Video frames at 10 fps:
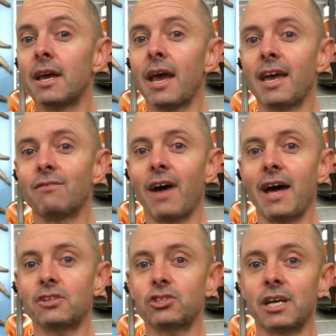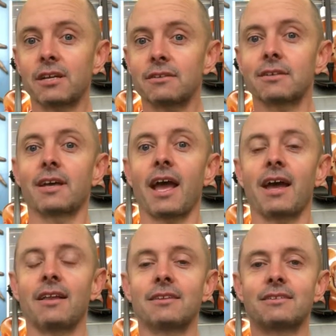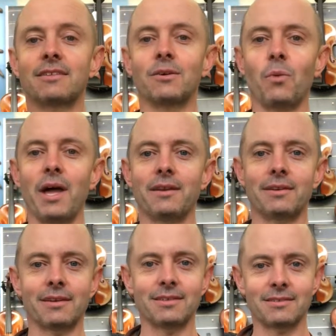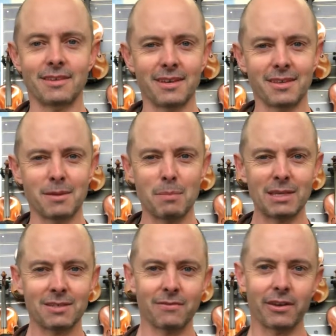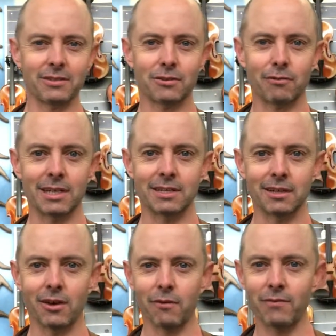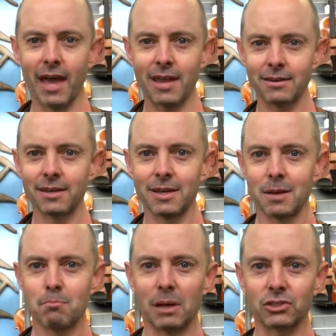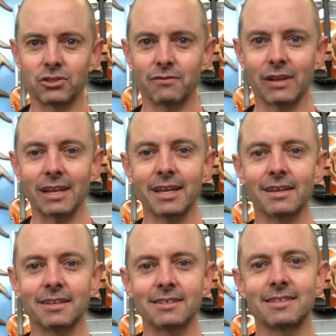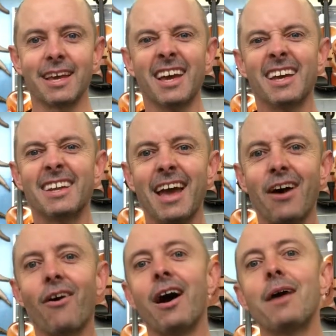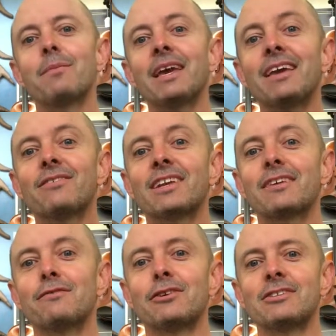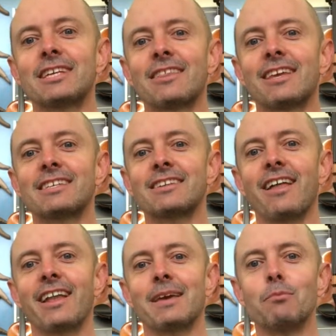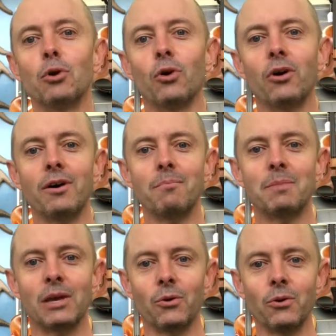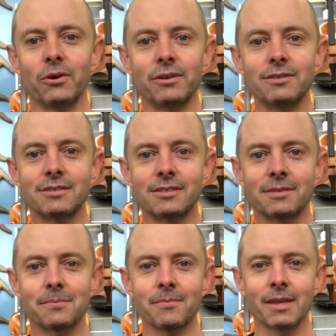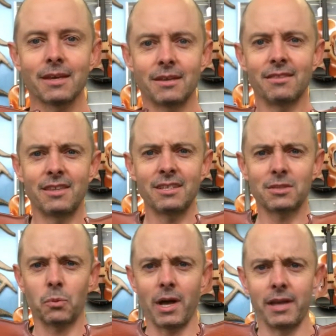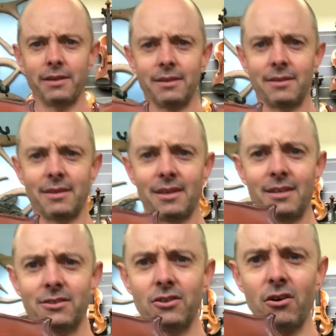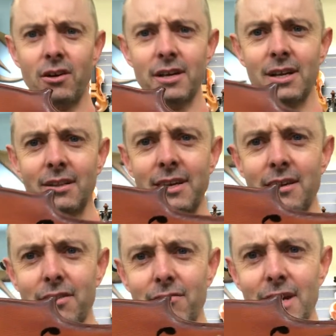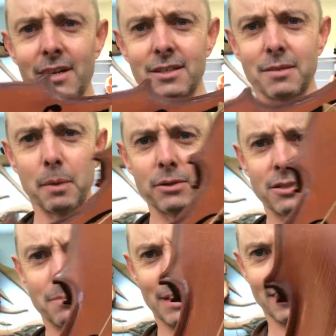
and varnishing, and the 1 is the best of those 3 of that bunch of Gligas. Now I'm even confusing things slightly more, because this one is not a Gliga 3 and it's supposed to be a